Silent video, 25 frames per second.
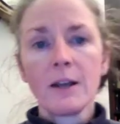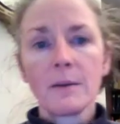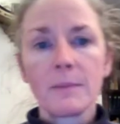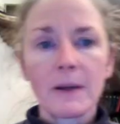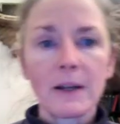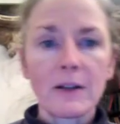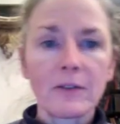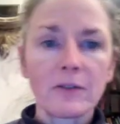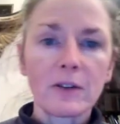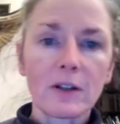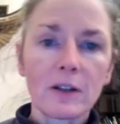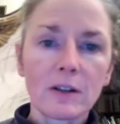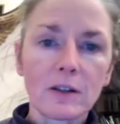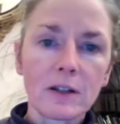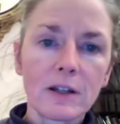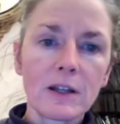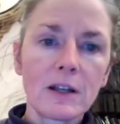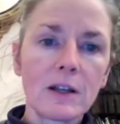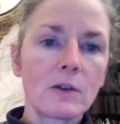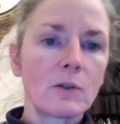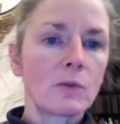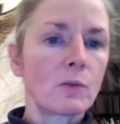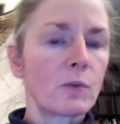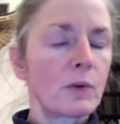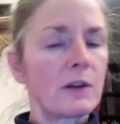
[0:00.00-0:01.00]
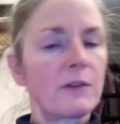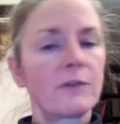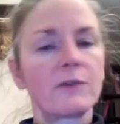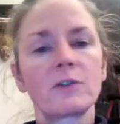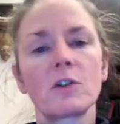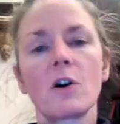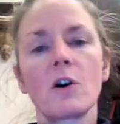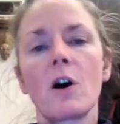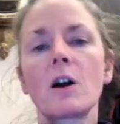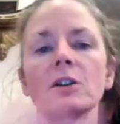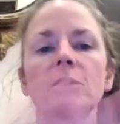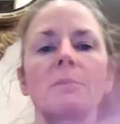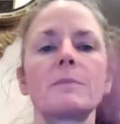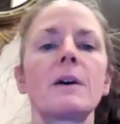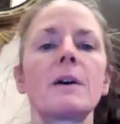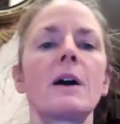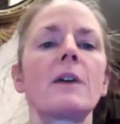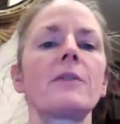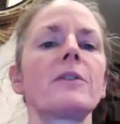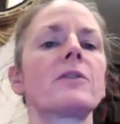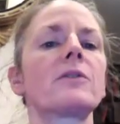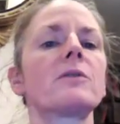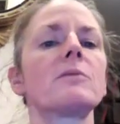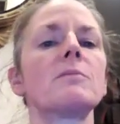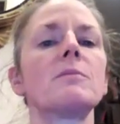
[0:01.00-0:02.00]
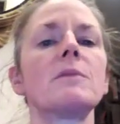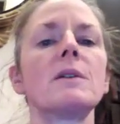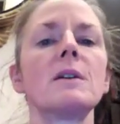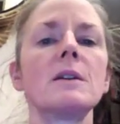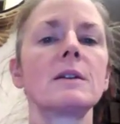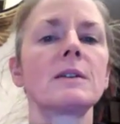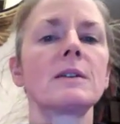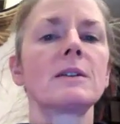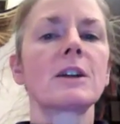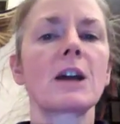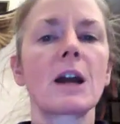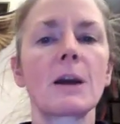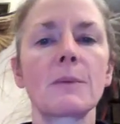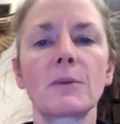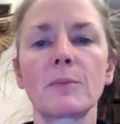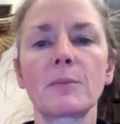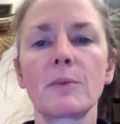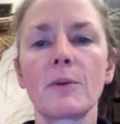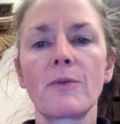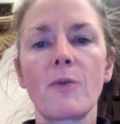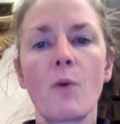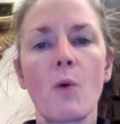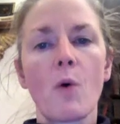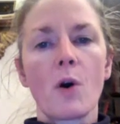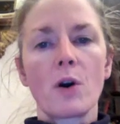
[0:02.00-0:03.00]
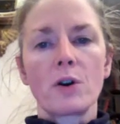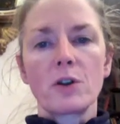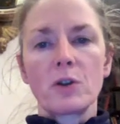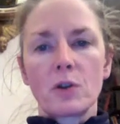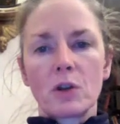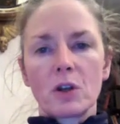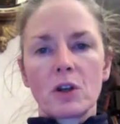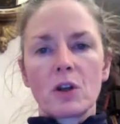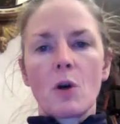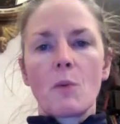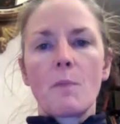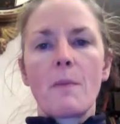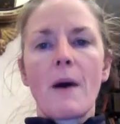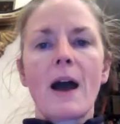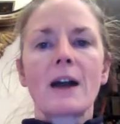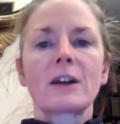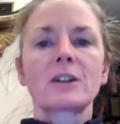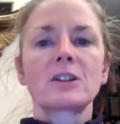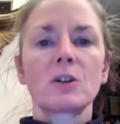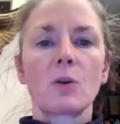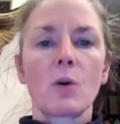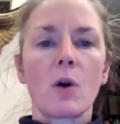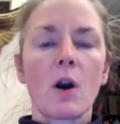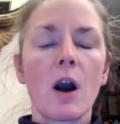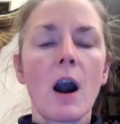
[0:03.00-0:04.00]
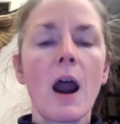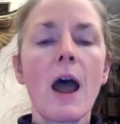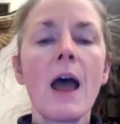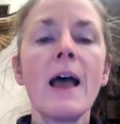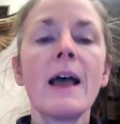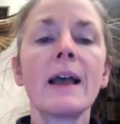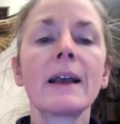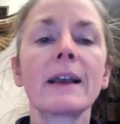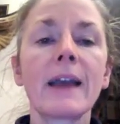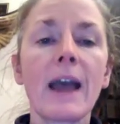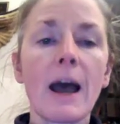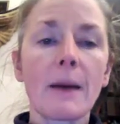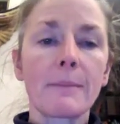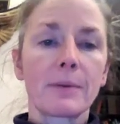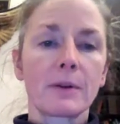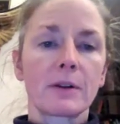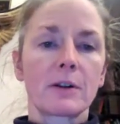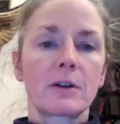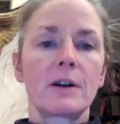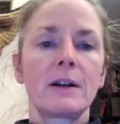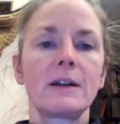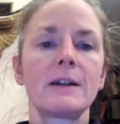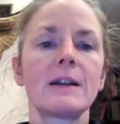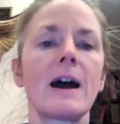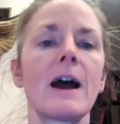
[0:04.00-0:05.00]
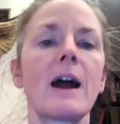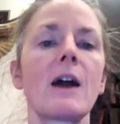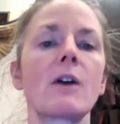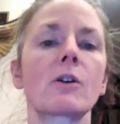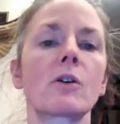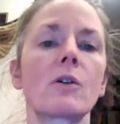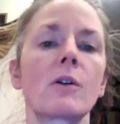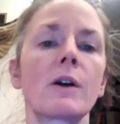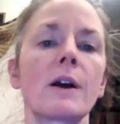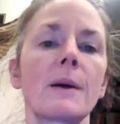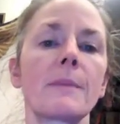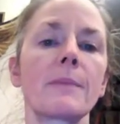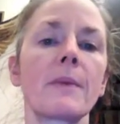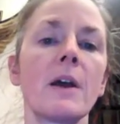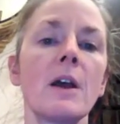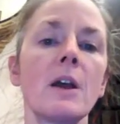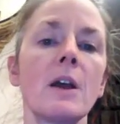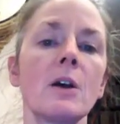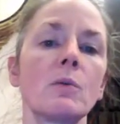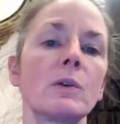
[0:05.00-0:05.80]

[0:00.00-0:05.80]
Basically, we've talked about this a million times before. You can go back to our capillary diagram.